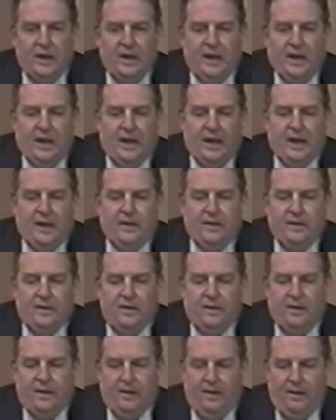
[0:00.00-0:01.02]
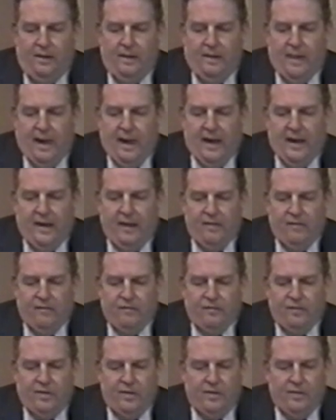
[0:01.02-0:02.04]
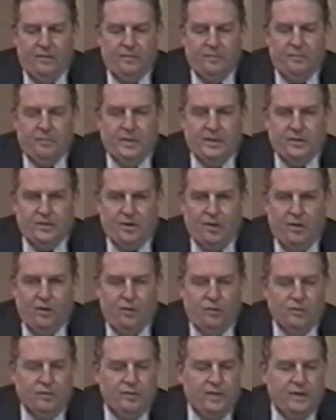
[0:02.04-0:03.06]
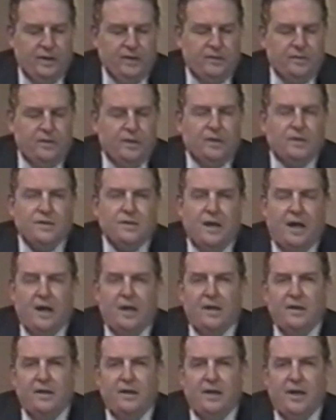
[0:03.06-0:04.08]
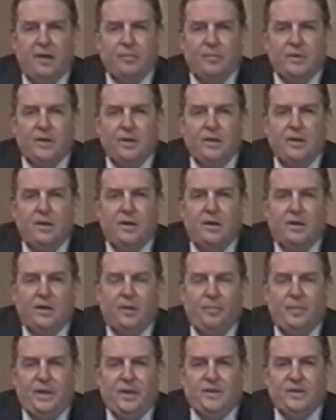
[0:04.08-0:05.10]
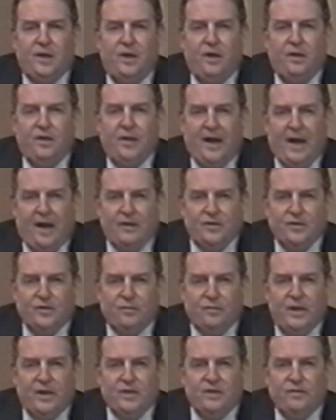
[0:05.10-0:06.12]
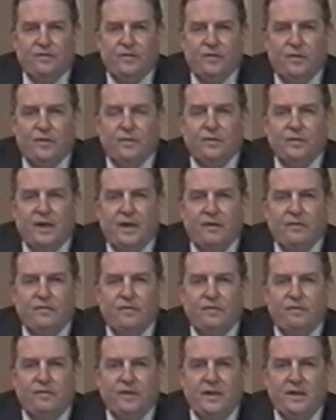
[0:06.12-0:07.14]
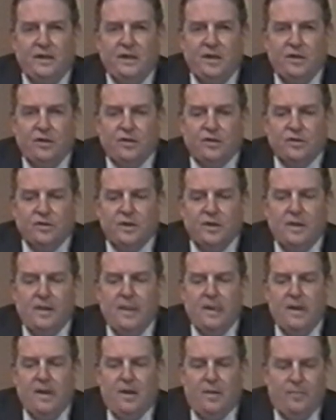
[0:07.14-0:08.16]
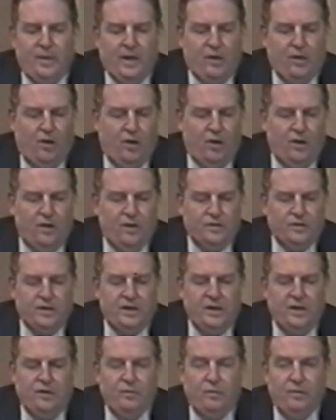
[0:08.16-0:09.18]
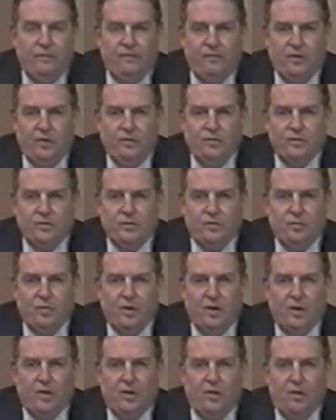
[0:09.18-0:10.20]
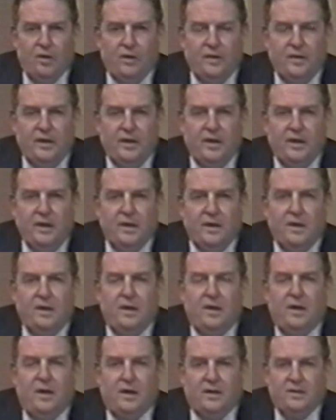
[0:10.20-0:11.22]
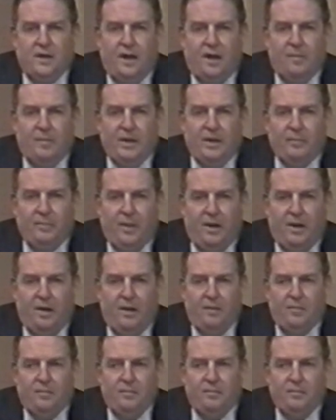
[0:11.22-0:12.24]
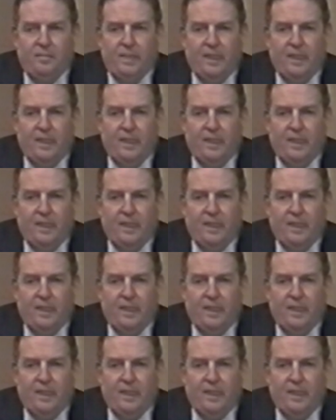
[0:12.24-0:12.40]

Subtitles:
And I have been told that Stalin kept Kapitza under house arrest for 10 or 15 years because he refused to work on the atomic bomb